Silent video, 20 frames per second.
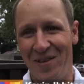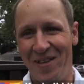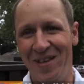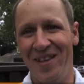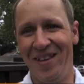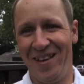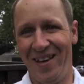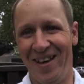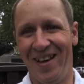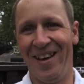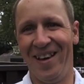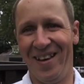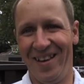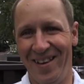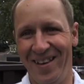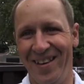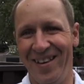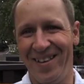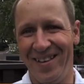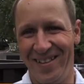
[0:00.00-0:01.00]

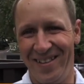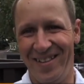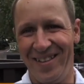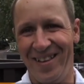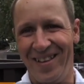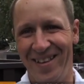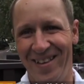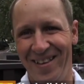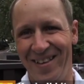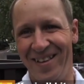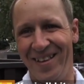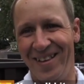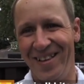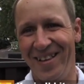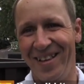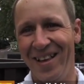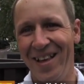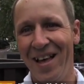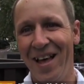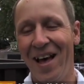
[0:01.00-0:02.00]
Why is that?
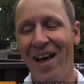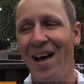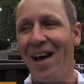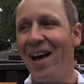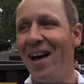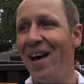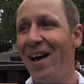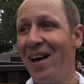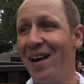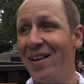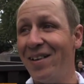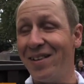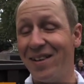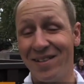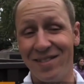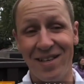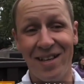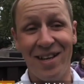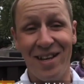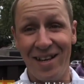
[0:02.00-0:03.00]

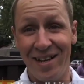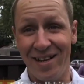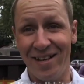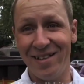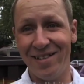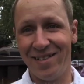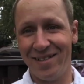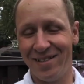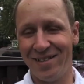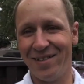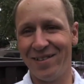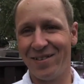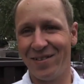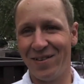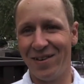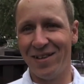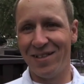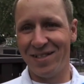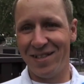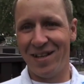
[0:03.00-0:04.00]
Because uh, they need it.
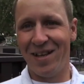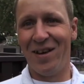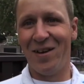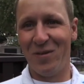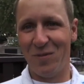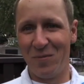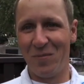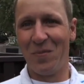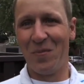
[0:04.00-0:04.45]
They're crazy now.